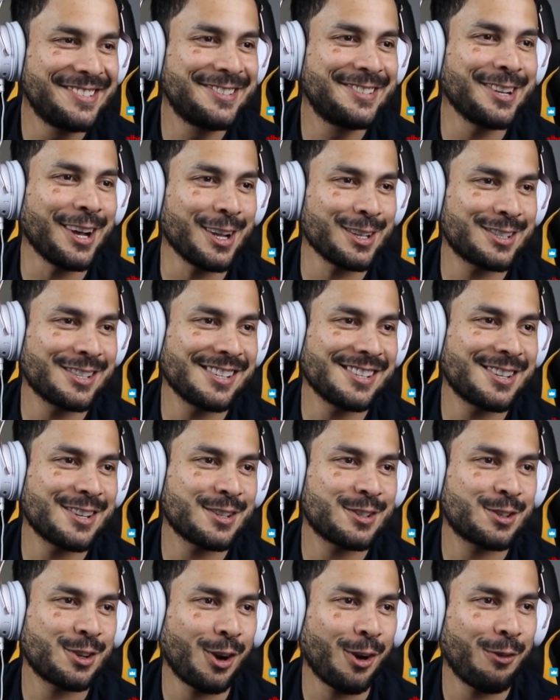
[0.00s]
doesn't
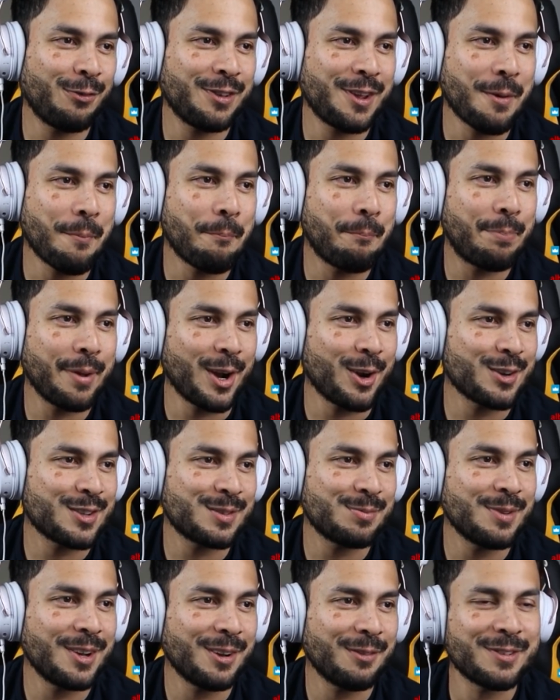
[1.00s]
deserve the
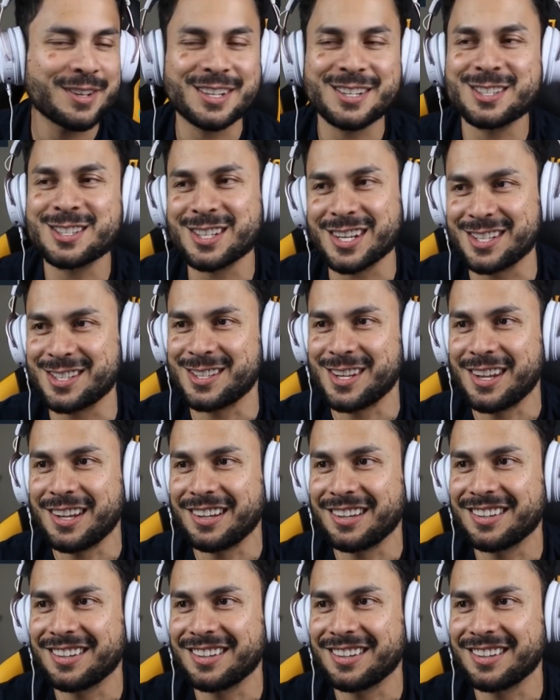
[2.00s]
embarrassment of existing.